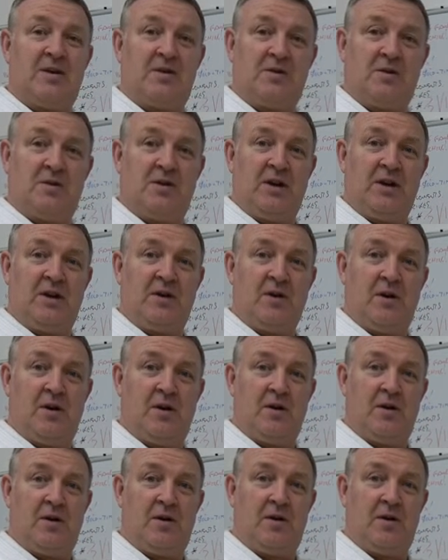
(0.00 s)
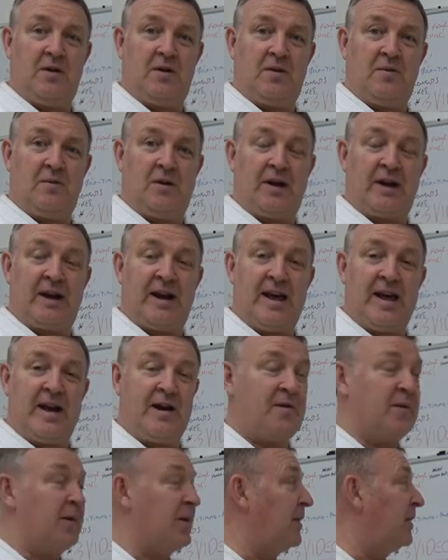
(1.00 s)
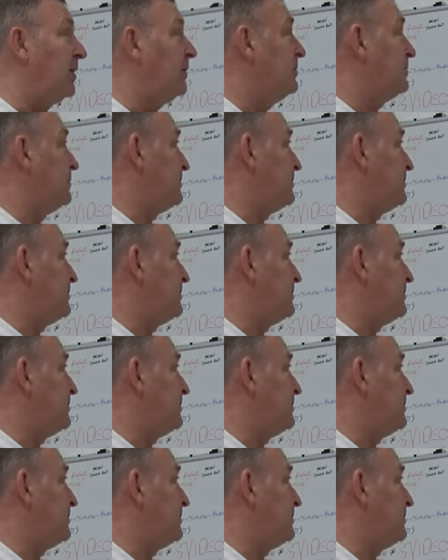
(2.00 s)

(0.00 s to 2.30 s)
Qigong, like an aerial.